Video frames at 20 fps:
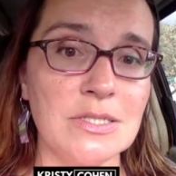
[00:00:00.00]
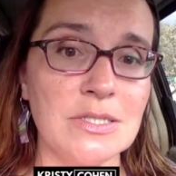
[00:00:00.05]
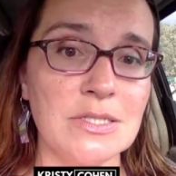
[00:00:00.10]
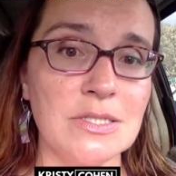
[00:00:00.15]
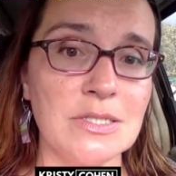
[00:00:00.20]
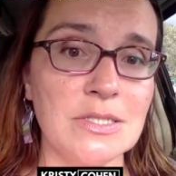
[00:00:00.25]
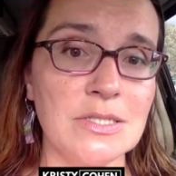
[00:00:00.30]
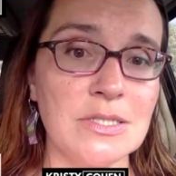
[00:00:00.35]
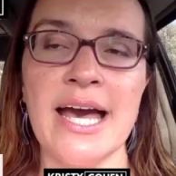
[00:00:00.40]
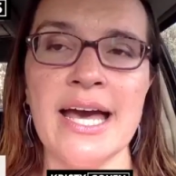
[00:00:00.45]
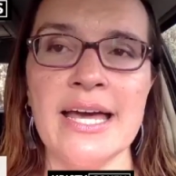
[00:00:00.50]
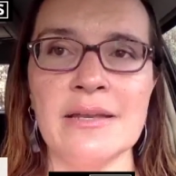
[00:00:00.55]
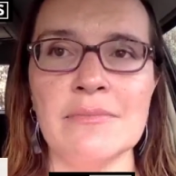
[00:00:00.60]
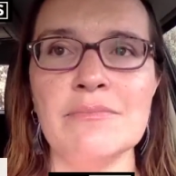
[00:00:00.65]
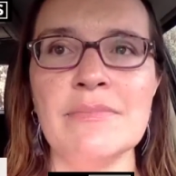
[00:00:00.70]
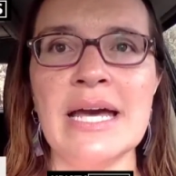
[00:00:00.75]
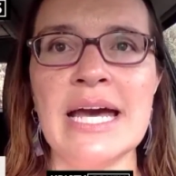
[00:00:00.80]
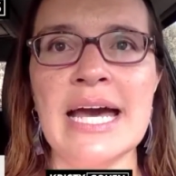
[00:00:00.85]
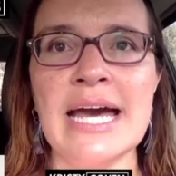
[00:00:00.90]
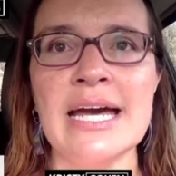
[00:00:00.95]
playing with their
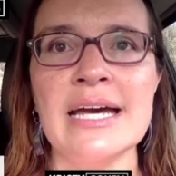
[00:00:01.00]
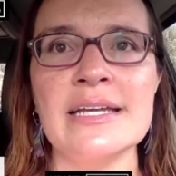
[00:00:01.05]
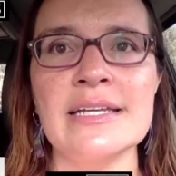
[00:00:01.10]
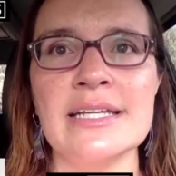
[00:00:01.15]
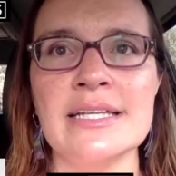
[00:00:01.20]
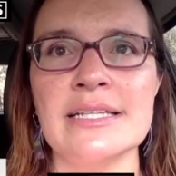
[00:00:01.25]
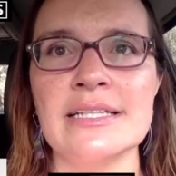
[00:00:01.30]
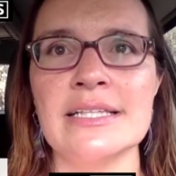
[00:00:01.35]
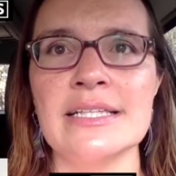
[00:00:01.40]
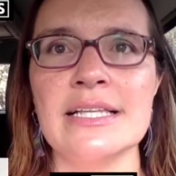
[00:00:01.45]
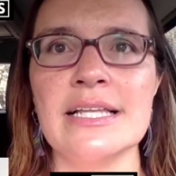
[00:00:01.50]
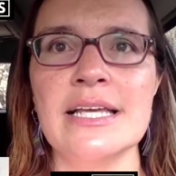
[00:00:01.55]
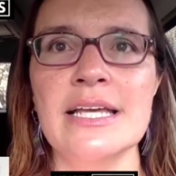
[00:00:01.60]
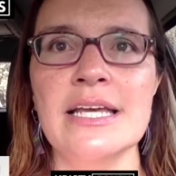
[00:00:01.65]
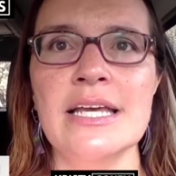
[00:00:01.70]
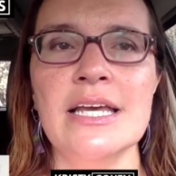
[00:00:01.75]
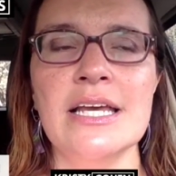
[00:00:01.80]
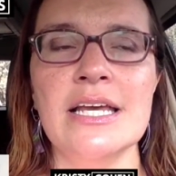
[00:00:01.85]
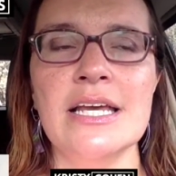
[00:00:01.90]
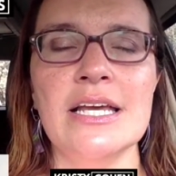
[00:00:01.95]
ex-dad, and,
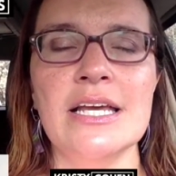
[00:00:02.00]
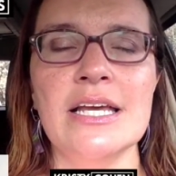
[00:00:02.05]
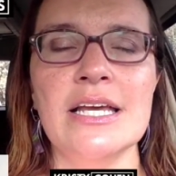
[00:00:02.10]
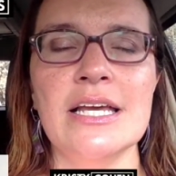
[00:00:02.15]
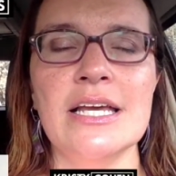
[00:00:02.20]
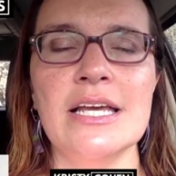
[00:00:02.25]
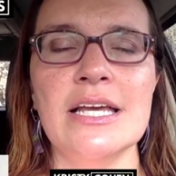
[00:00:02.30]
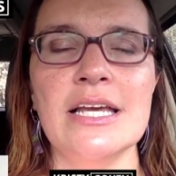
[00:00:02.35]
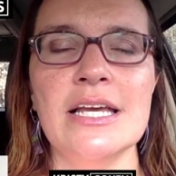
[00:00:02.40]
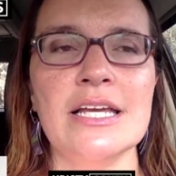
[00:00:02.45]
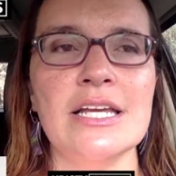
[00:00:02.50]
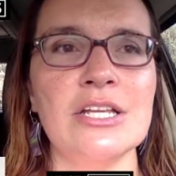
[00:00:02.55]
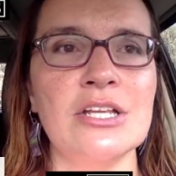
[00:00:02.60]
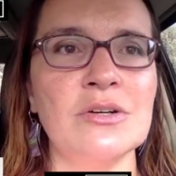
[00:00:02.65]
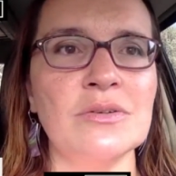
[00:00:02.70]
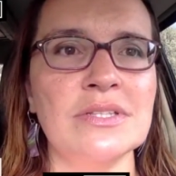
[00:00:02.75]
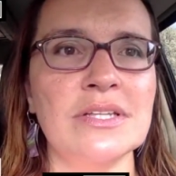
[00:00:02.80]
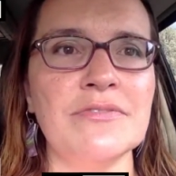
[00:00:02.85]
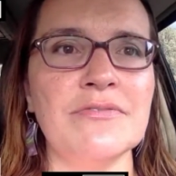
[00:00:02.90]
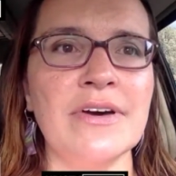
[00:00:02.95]

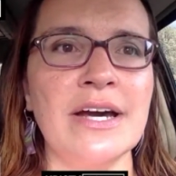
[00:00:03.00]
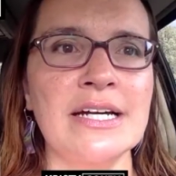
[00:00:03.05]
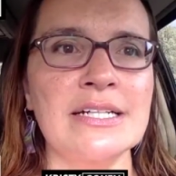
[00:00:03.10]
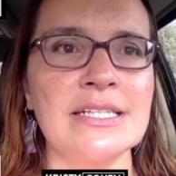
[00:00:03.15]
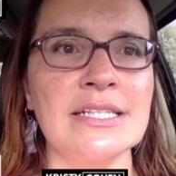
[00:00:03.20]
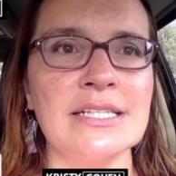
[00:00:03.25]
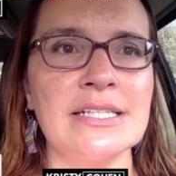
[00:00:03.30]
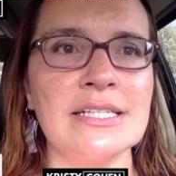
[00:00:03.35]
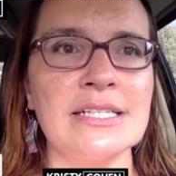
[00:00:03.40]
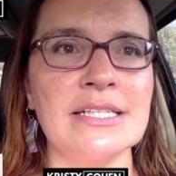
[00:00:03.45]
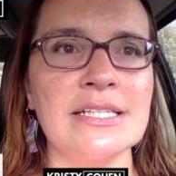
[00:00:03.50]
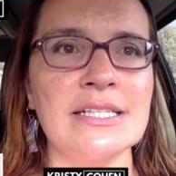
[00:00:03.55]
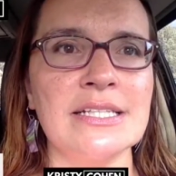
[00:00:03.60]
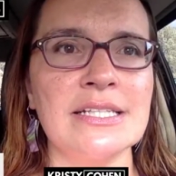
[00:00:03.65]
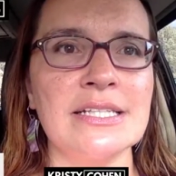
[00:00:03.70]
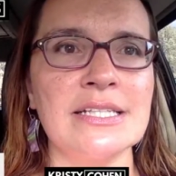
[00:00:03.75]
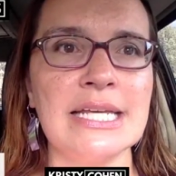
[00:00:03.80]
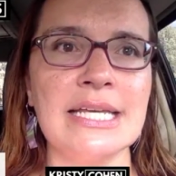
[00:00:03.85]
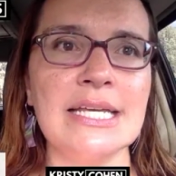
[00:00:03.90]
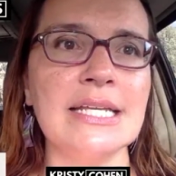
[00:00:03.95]
and the
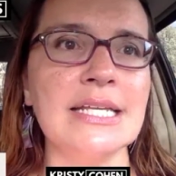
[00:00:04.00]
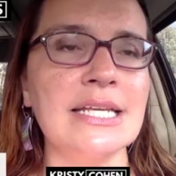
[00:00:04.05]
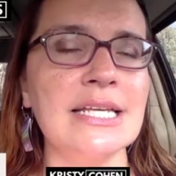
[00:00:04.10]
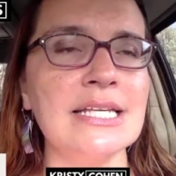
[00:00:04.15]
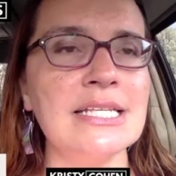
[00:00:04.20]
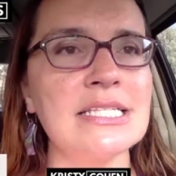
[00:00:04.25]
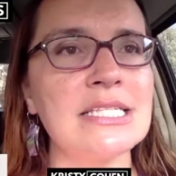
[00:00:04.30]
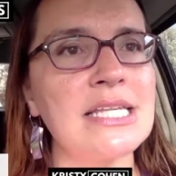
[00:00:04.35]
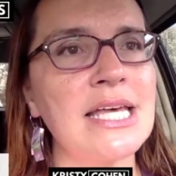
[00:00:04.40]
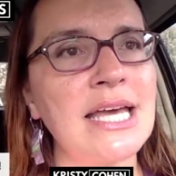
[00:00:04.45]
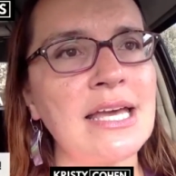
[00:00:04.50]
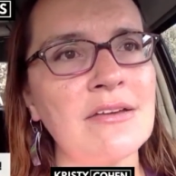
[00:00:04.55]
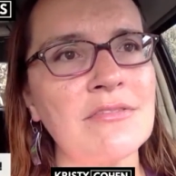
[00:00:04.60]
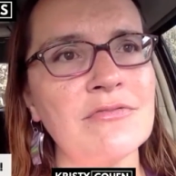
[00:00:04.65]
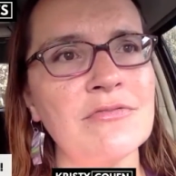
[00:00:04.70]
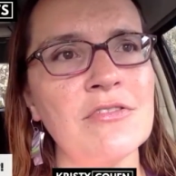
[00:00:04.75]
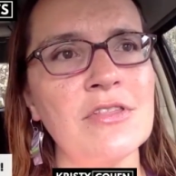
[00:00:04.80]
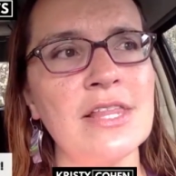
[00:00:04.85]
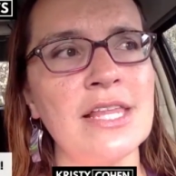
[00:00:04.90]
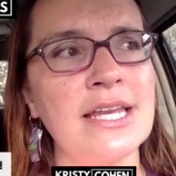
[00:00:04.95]
fact that, like, his
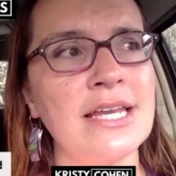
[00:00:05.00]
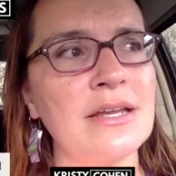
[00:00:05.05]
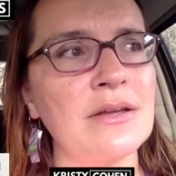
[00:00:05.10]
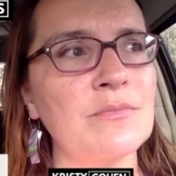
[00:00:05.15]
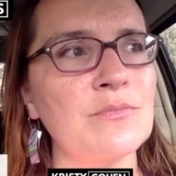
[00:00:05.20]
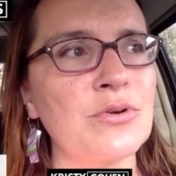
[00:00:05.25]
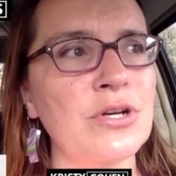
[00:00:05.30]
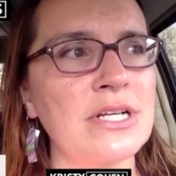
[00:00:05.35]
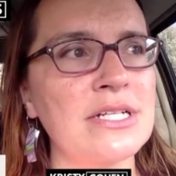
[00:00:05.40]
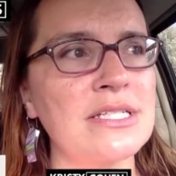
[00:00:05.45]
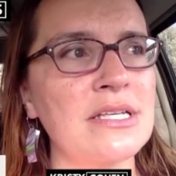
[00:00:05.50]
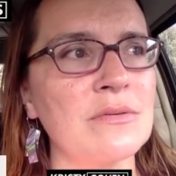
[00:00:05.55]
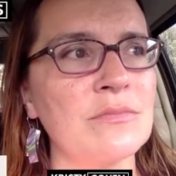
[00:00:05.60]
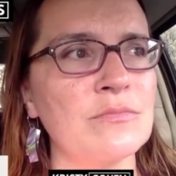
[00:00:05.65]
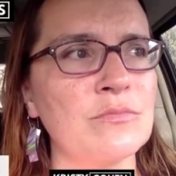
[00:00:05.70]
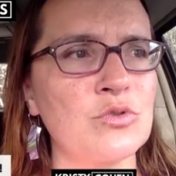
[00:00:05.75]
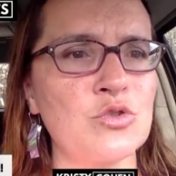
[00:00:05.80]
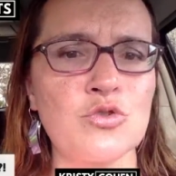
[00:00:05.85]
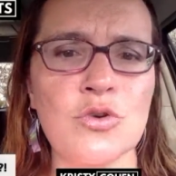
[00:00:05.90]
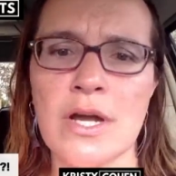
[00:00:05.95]
life, that it brings up
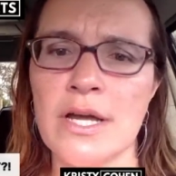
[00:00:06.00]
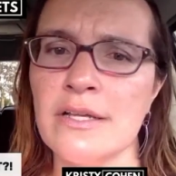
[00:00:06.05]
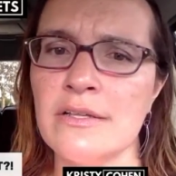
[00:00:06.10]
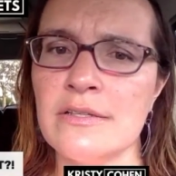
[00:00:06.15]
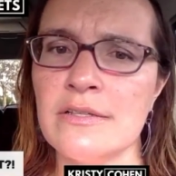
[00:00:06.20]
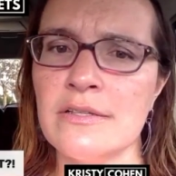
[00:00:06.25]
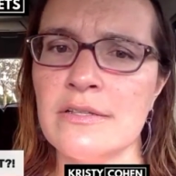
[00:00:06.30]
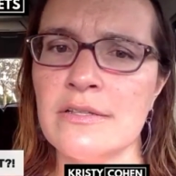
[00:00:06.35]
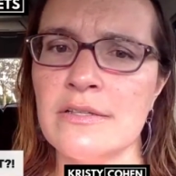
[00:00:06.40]
trials